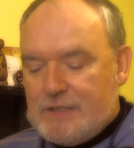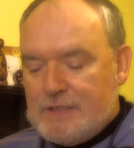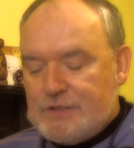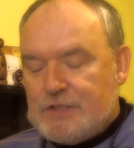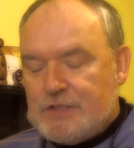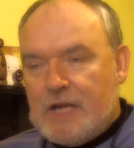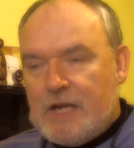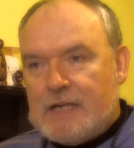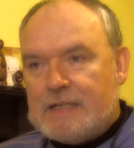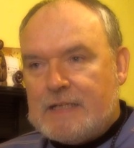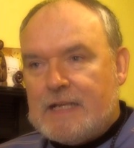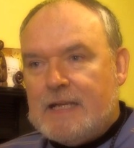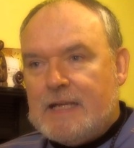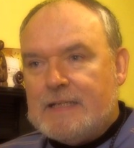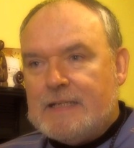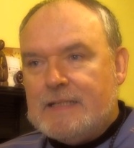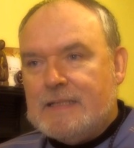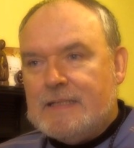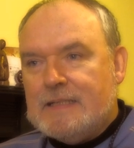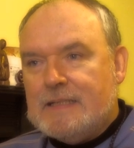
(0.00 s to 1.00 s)
John
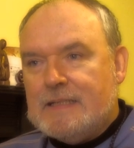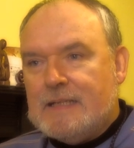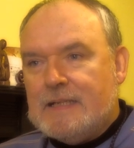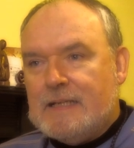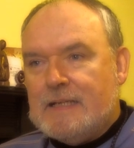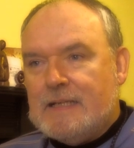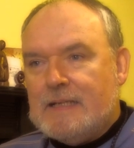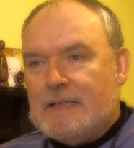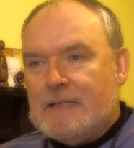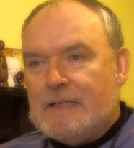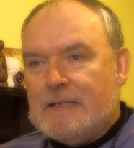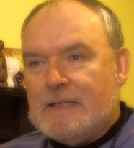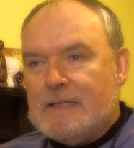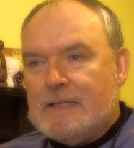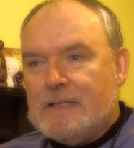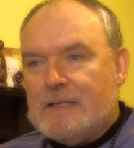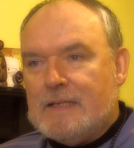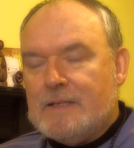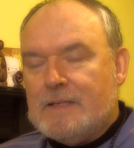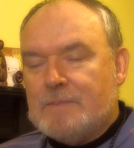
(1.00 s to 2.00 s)
Guiney.
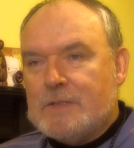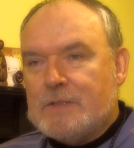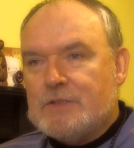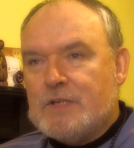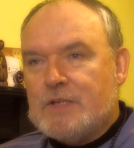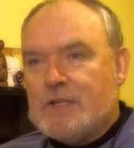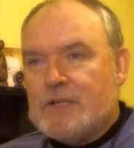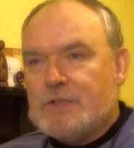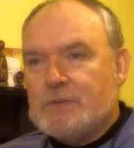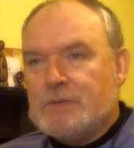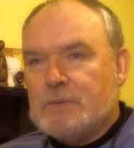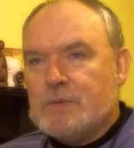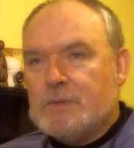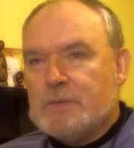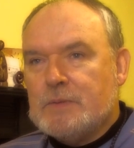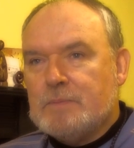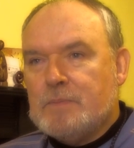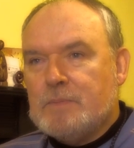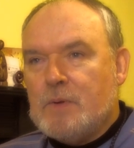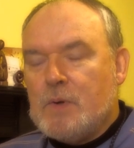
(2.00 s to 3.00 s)
I'm a
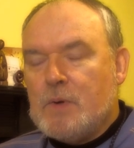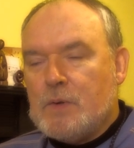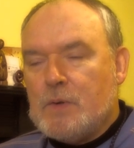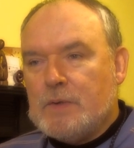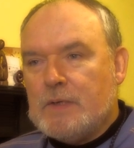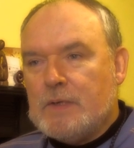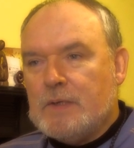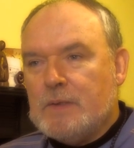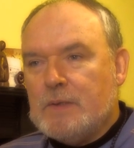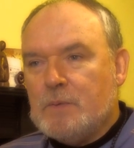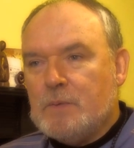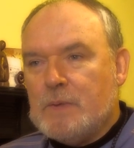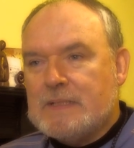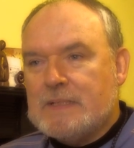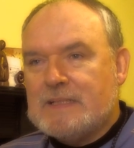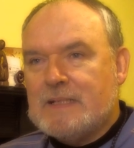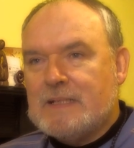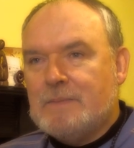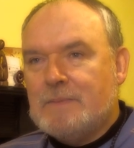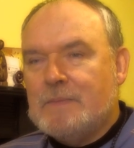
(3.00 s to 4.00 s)
Jesuit born in
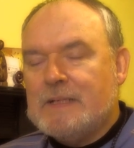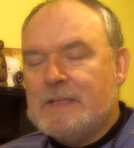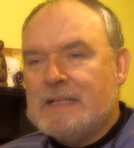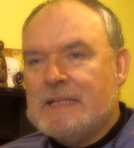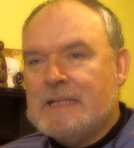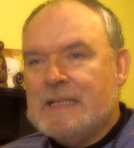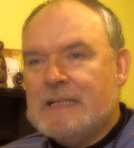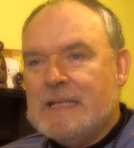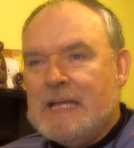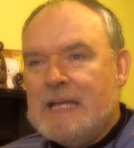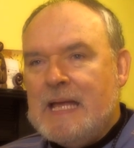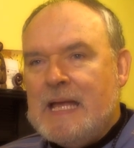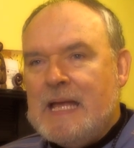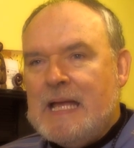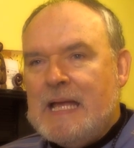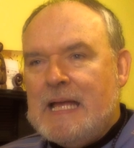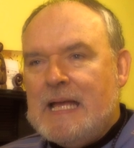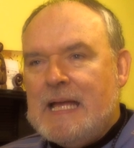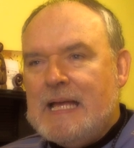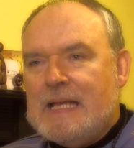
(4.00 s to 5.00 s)
West Limerick.
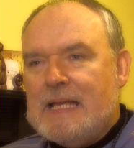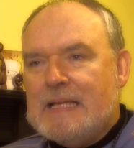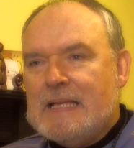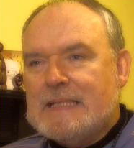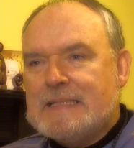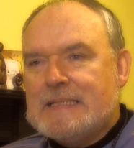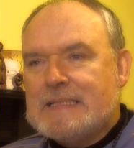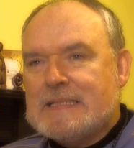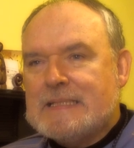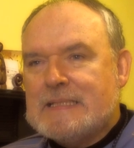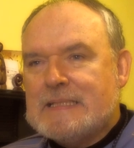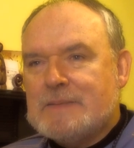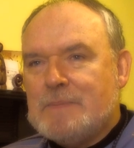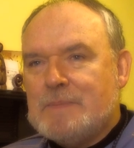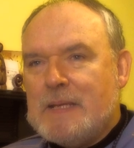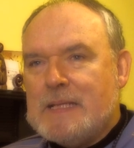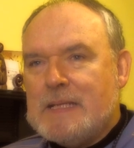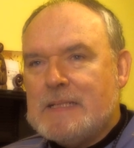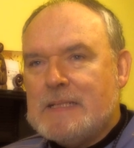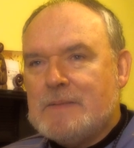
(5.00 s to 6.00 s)
Has
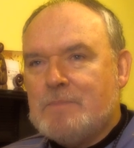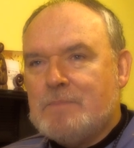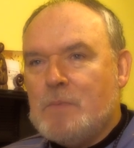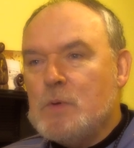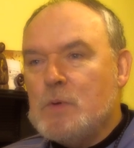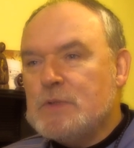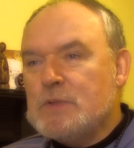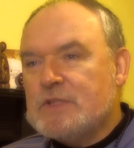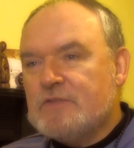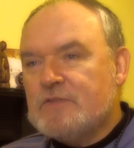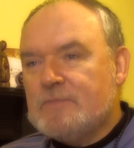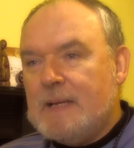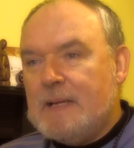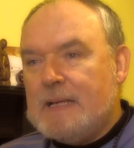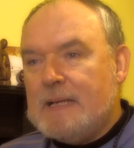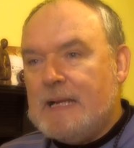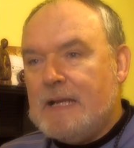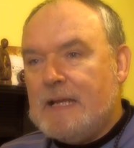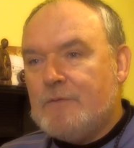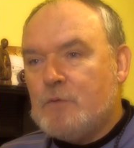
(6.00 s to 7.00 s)
spent most of my
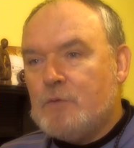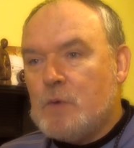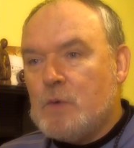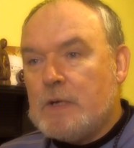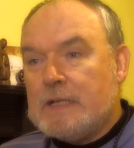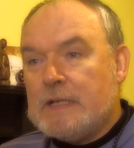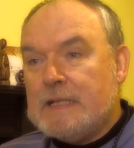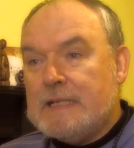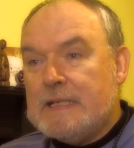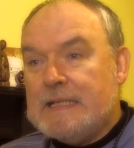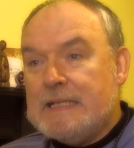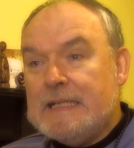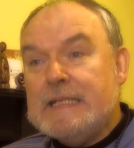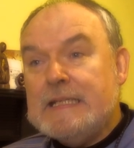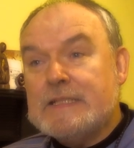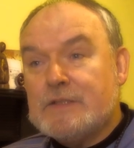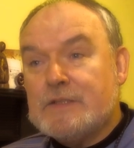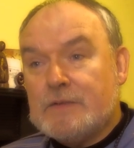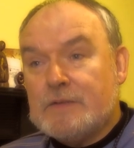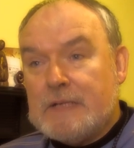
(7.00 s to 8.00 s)
life working in
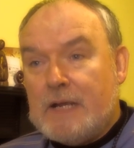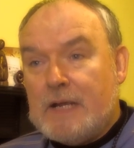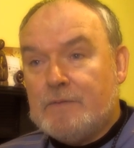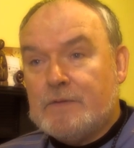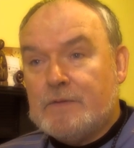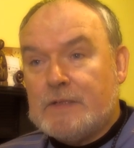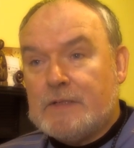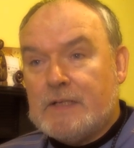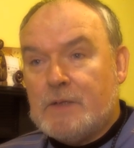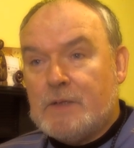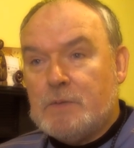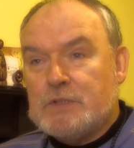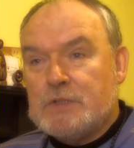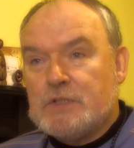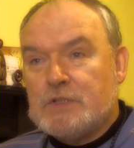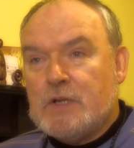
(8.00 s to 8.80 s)
Eastern Africa, which